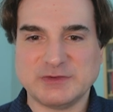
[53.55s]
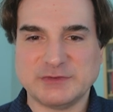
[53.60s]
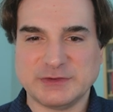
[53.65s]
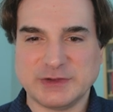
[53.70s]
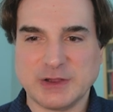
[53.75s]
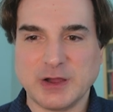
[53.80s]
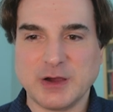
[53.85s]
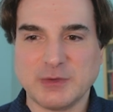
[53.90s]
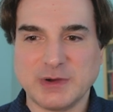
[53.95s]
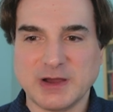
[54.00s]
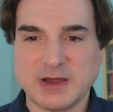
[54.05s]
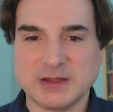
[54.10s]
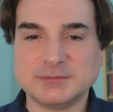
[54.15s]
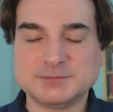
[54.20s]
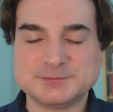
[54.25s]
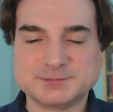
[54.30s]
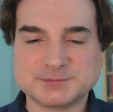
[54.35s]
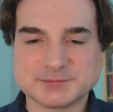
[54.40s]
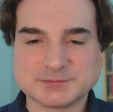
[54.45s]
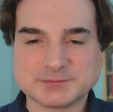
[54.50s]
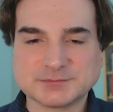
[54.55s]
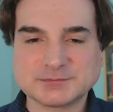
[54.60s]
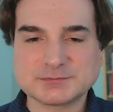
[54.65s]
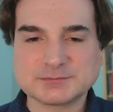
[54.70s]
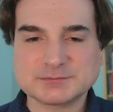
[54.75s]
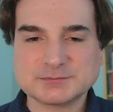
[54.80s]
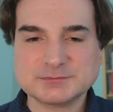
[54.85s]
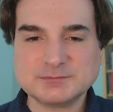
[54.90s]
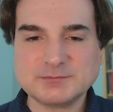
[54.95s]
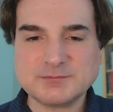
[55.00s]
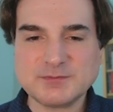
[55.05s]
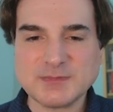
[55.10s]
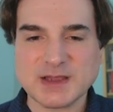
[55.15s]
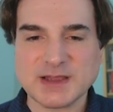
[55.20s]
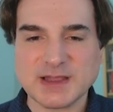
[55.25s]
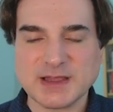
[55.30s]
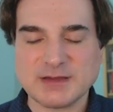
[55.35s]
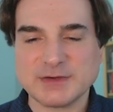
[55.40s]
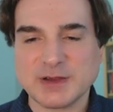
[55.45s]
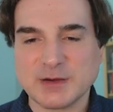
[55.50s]
G O on. I
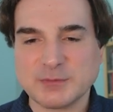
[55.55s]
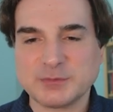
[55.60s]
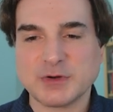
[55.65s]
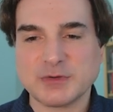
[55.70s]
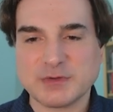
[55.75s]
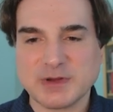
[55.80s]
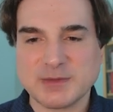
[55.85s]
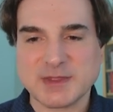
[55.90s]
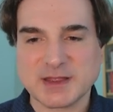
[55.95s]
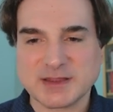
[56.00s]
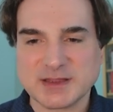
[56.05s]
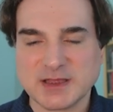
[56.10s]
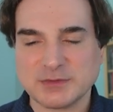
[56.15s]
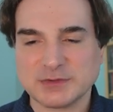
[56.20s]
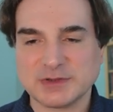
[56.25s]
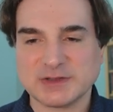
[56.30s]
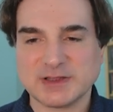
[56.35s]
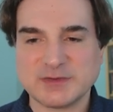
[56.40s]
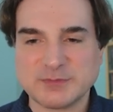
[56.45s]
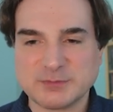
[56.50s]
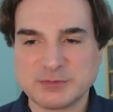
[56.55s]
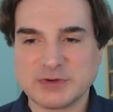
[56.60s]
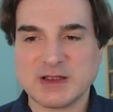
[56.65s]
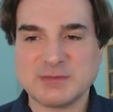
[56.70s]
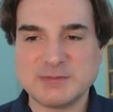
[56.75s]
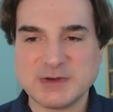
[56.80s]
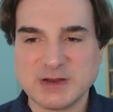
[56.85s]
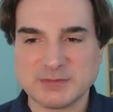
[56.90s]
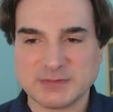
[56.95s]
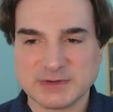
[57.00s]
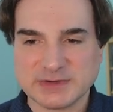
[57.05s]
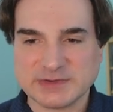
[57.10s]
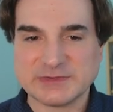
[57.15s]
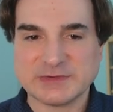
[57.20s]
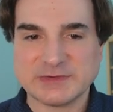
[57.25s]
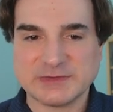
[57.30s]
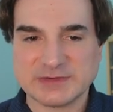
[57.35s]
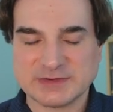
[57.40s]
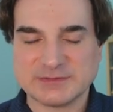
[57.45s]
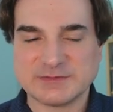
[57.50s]
have here a program that calculates prime numbers
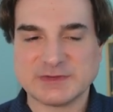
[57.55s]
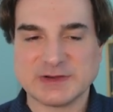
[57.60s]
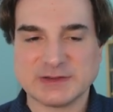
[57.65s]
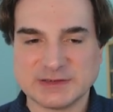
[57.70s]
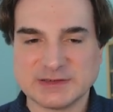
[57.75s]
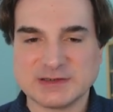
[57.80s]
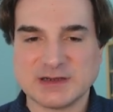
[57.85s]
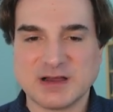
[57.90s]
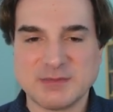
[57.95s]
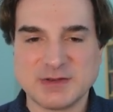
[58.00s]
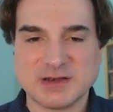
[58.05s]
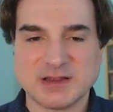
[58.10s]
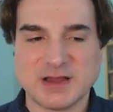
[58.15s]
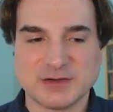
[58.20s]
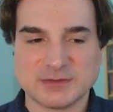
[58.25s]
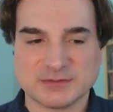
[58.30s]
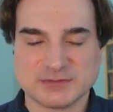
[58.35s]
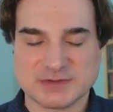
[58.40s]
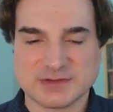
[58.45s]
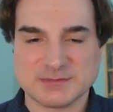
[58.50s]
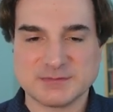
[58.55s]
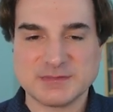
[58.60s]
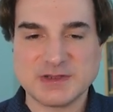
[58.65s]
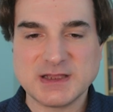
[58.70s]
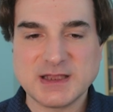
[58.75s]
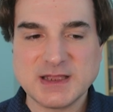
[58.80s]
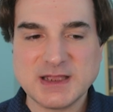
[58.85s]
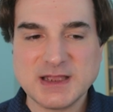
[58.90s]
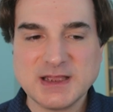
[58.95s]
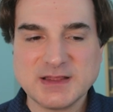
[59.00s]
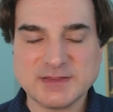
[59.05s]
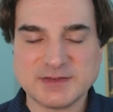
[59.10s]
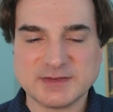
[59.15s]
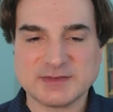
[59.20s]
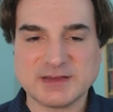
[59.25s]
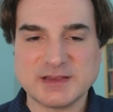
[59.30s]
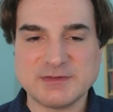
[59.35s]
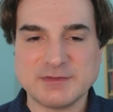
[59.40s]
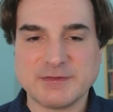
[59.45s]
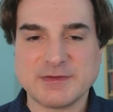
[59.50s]
using a fairly common algorithm, the
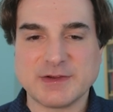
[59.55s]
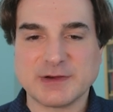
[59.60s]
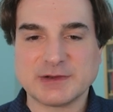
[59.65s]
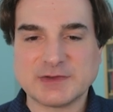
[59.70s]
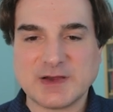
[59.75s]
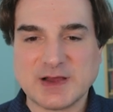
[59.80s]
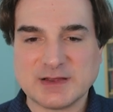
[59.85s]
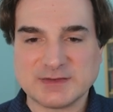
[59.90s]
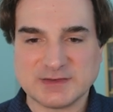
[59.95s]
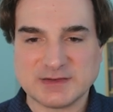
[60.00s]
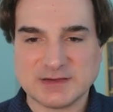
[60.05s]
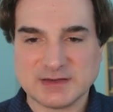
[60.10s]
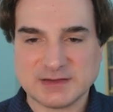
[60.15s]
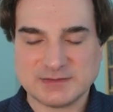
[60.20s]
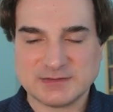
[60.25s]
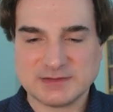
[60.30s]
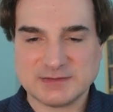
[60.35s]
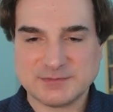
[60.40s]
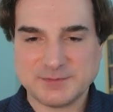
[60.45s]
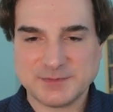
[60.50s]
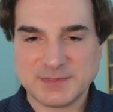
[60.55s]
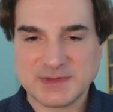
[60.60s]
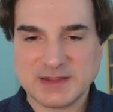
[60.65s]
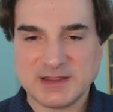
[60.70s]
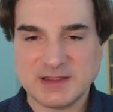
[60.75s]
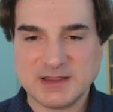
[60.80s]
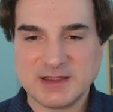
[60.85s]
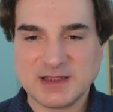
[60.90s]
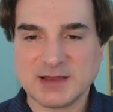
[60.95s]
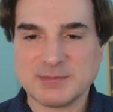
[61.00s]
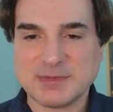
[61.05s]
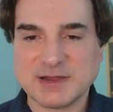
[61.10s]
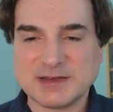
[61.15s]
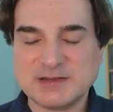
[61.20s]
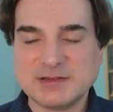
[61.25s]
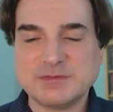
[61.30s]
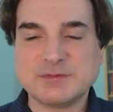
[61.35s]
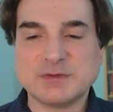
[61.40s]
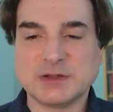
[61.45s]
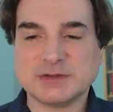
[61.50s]
Sieve of Eratosthenes. And by
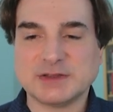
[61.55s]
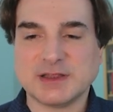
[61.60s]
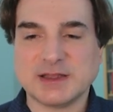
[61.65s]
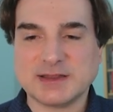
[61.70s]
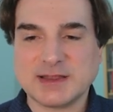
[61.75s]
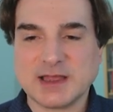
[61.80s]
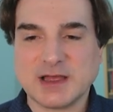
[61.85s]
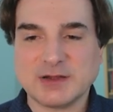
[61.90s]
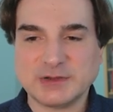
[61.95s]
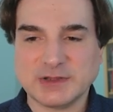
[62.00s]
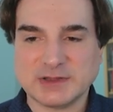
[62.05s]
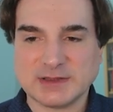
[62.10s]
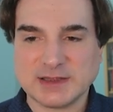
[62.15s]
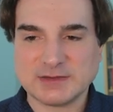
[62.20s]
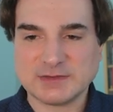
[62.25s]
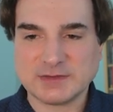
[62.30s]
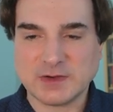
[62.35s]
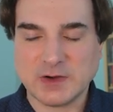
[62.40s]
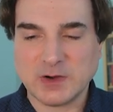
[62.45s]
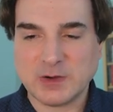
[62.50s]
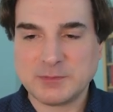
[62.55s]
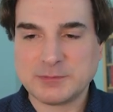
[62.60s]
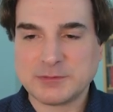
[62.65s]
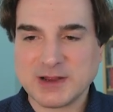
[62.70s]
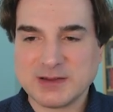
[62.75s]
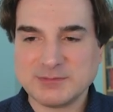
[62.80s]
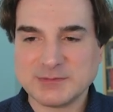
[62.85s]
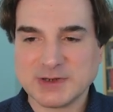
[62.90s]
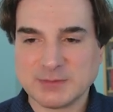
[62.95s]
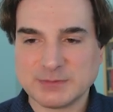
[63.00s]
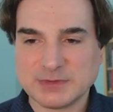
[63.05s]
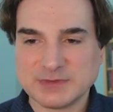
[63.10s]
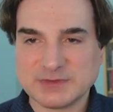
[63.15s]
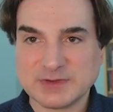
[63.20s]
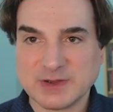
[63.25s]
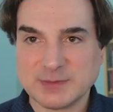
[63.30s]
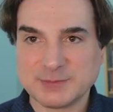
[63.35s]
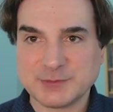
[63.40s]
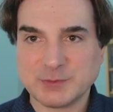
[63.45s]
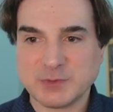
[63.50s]
default, it calculates all prime numbers
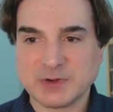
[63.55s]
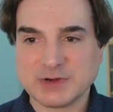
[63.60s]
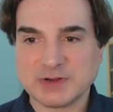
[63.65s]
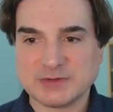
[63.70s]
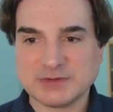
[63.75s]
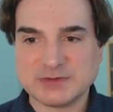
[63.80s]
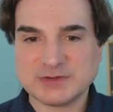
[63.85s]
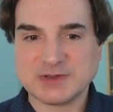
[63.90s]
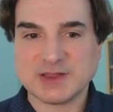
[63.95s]
up to one hundred